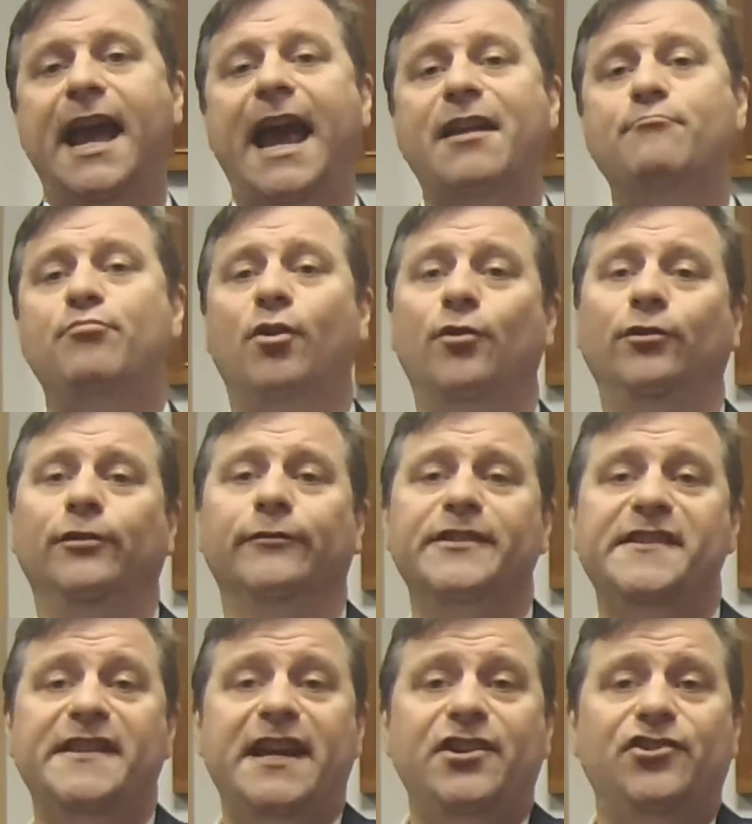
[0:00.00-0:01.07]
And
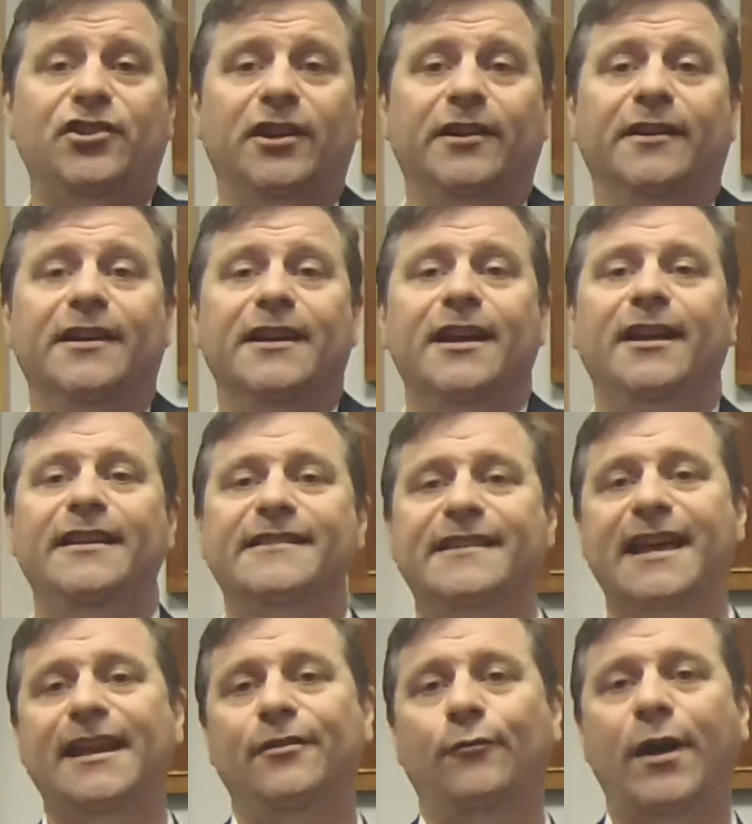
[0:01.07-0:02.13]
polarization is
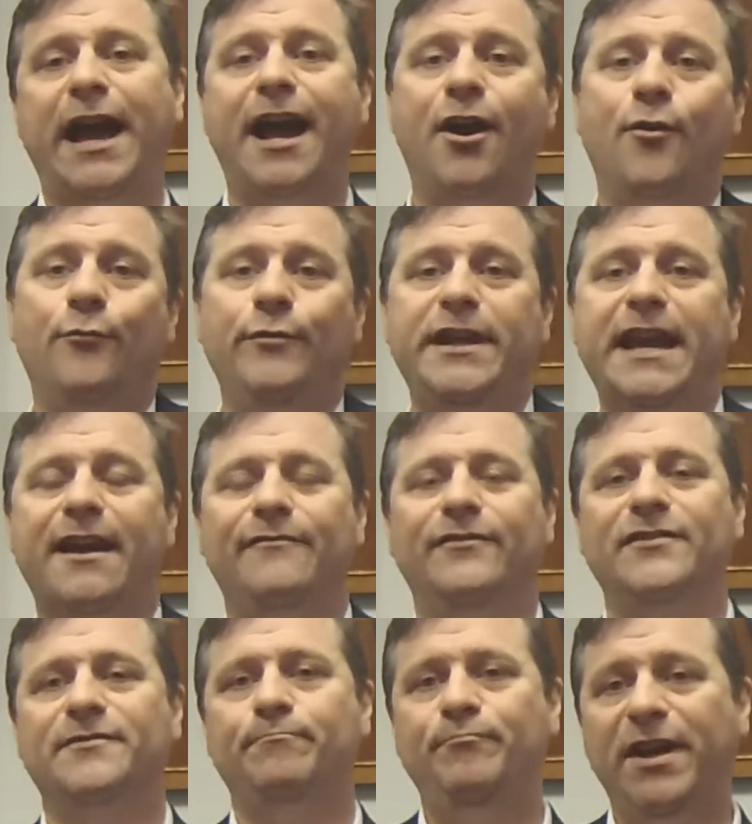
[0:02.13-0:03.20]
then how we have
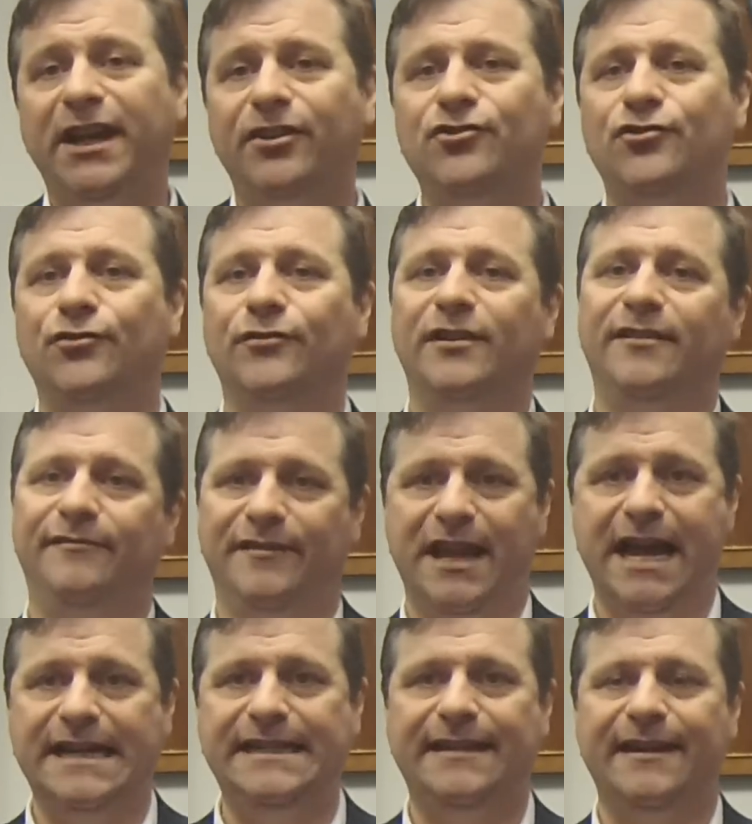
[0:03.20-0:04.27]
this picture of
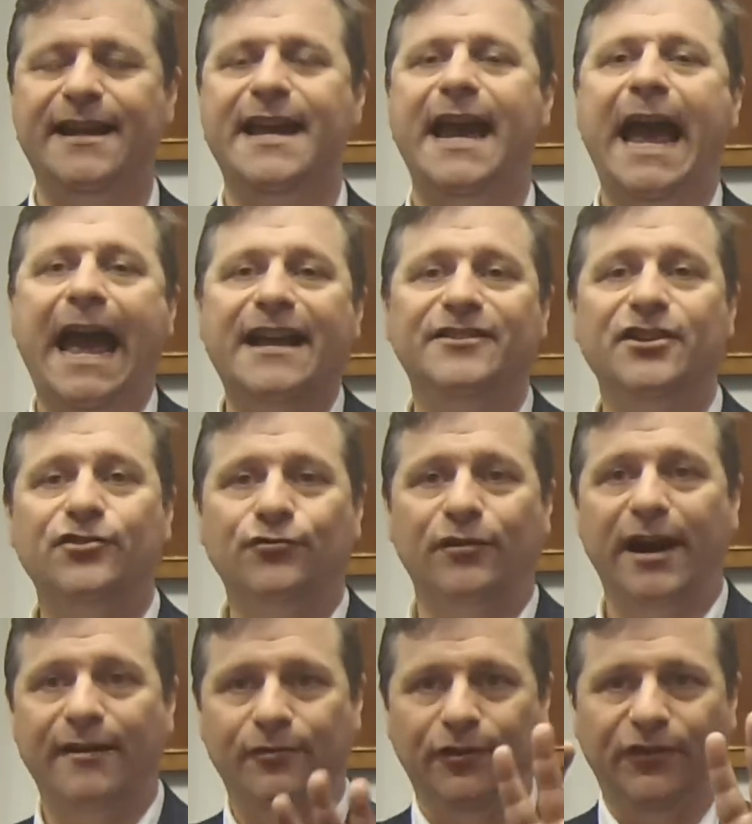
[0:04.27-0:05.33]
light. As it
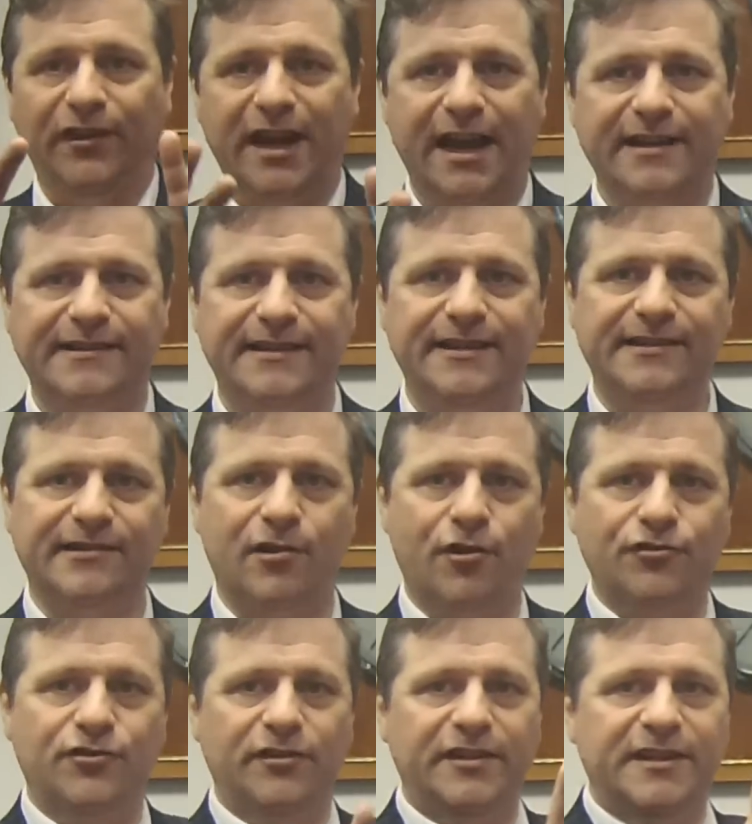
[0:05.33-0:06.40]
travels, it has these,
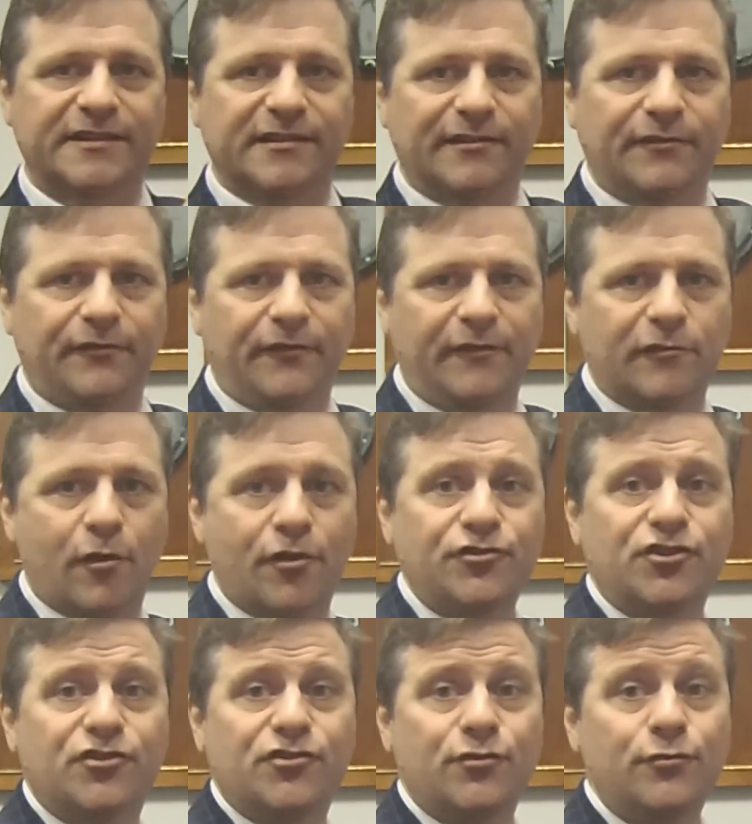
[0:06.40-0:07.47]
longi these
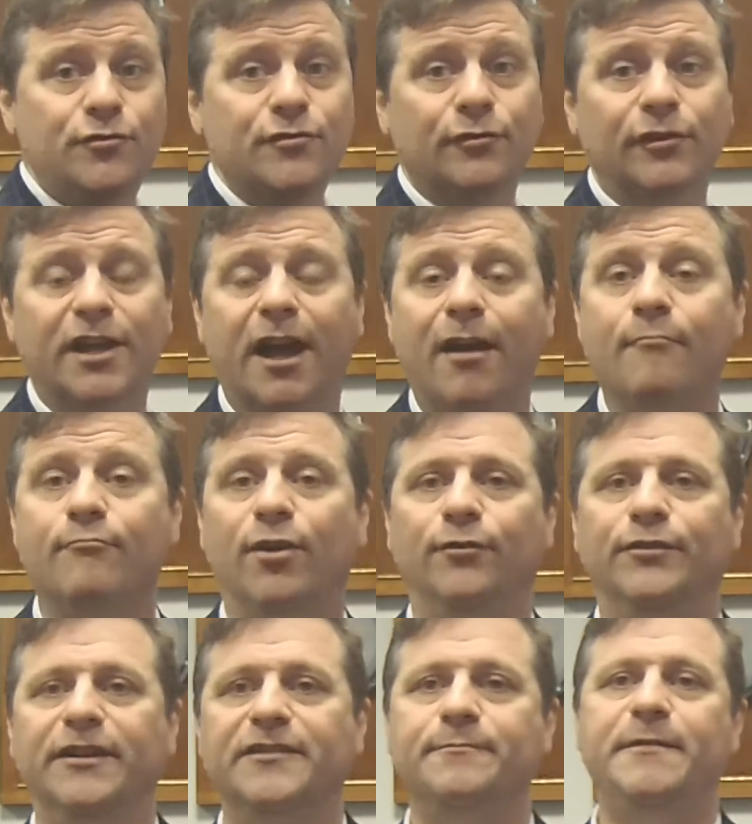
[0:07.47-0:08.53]
longitudinal
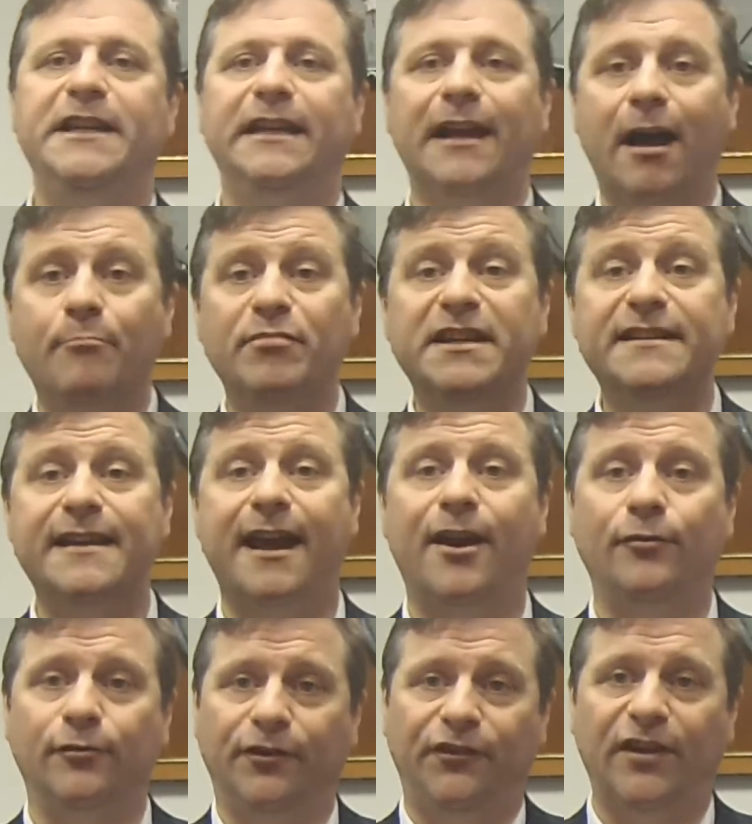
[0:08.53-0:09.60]
components, meaning up and
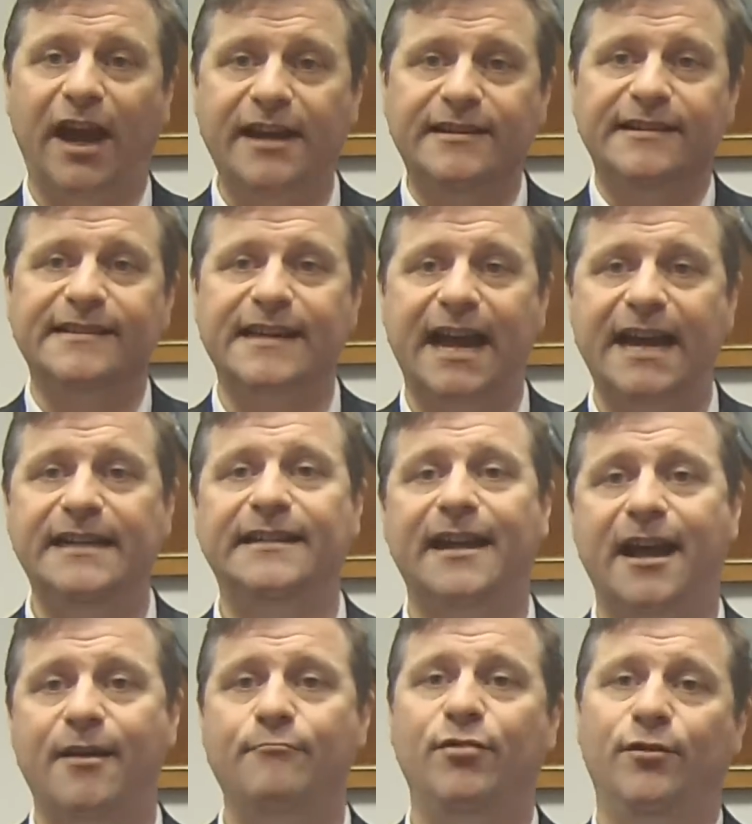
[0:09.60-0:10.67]
down or side to side
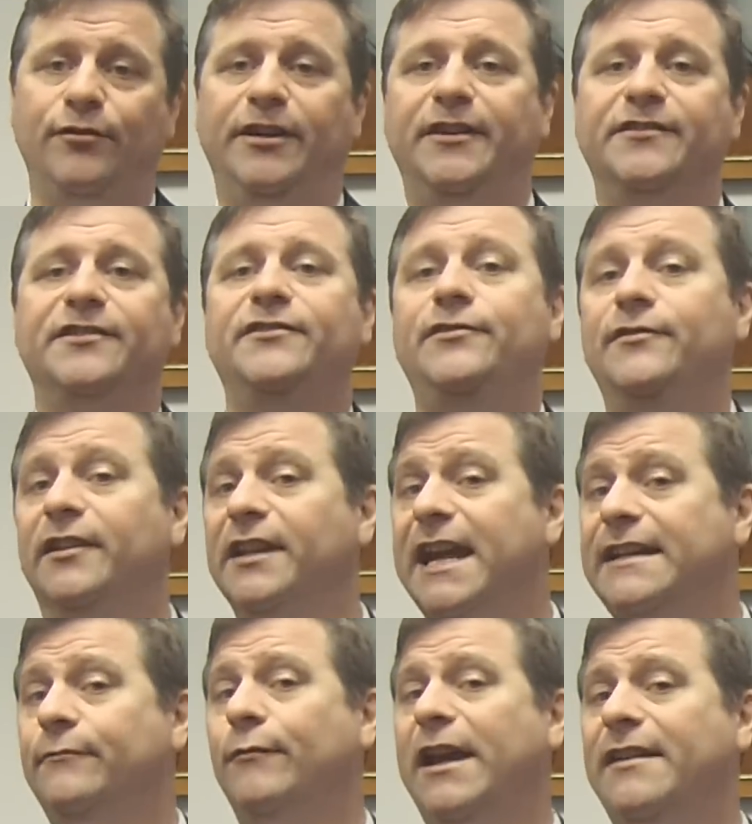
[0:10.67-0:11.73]
components to the
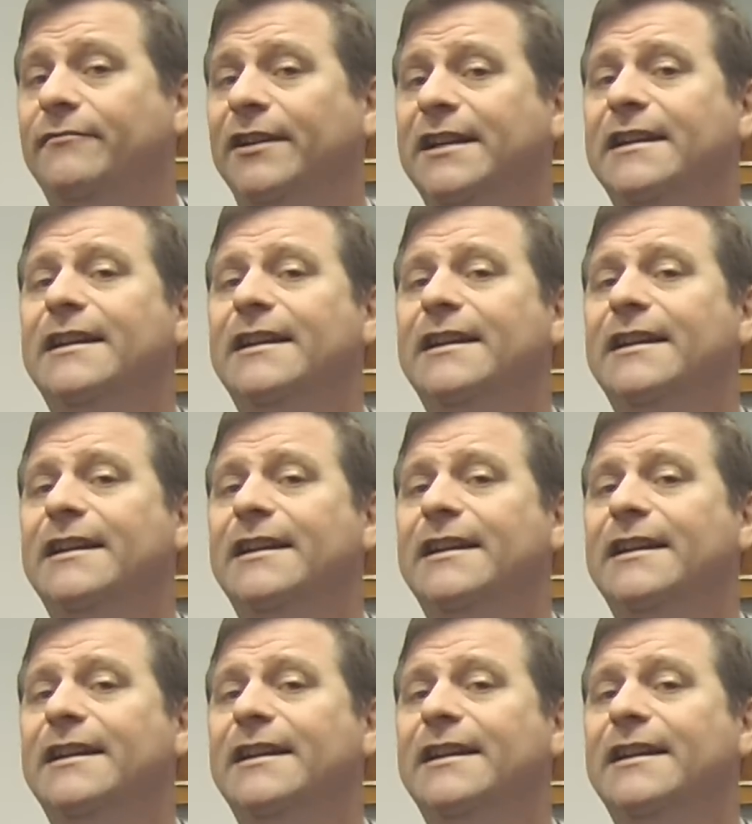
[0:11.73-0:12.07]
light wave.